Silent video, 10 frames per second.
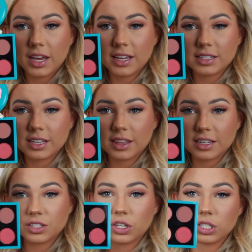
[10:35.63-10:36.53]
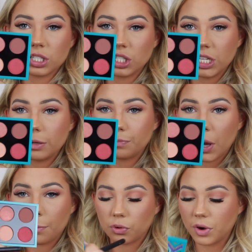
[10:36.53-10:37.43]
into this
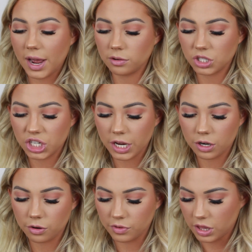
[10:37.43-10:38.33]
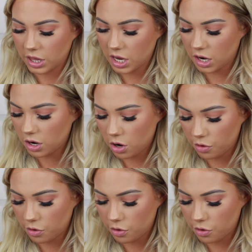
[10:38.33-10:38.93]
deep brown shade over there.